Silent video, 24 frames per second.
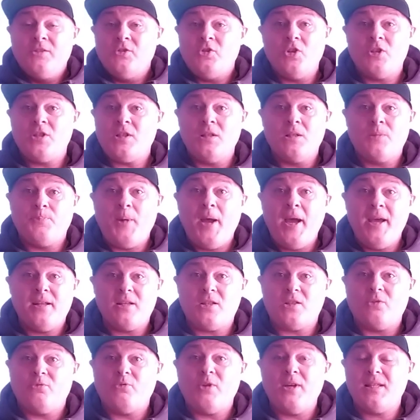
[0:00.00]
just as bad
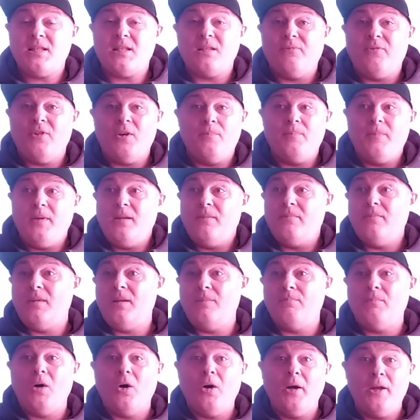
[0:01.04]
as the rest of them
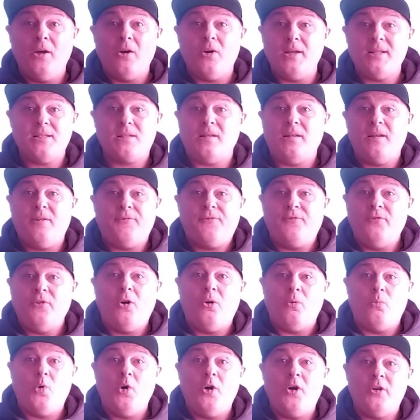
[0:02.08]
in my eyes, if
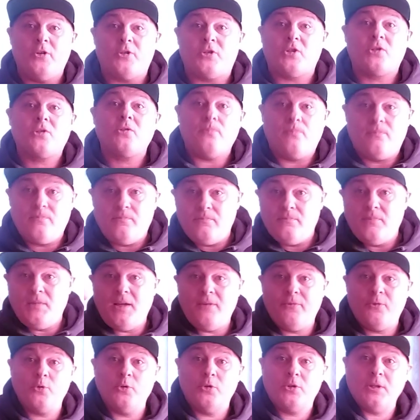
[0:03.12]
not worse.
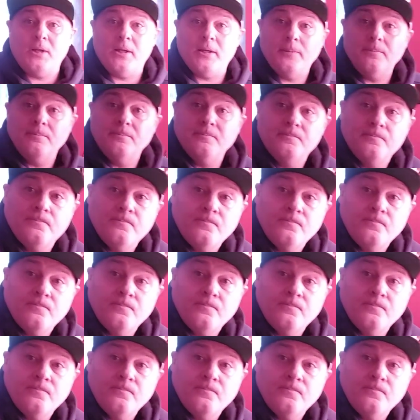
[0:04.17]
Have a good day.